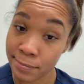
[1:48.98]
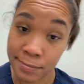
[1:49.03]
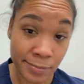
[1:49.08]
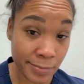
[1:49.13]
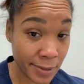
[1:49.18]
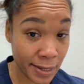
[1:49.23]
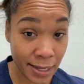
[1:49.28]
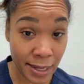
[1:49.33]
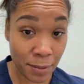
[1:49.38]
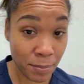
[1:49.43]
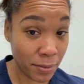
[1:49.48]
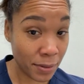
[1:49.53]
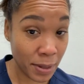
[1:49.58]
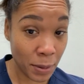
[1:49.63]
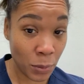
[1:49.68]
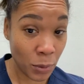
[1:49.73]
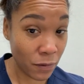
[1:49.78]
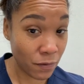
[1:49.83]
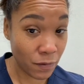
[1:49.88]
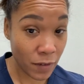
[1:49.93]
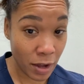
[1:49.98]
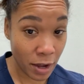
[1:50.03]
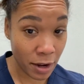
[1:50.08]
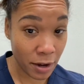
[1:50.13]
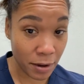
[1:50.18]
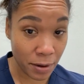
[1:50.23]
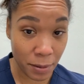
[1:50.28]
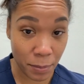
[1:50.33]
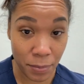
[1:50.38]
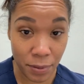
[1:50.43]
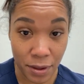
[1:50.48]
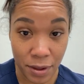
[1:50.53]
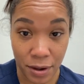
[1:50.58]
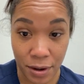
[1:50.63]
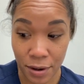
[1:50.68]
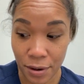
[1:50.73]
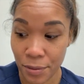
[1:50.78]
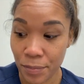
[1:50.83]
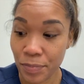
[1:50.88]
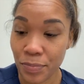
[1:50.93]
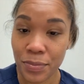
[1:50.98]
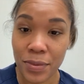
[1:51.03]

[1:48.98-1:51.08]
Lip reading: I ain't playing with fire up in here.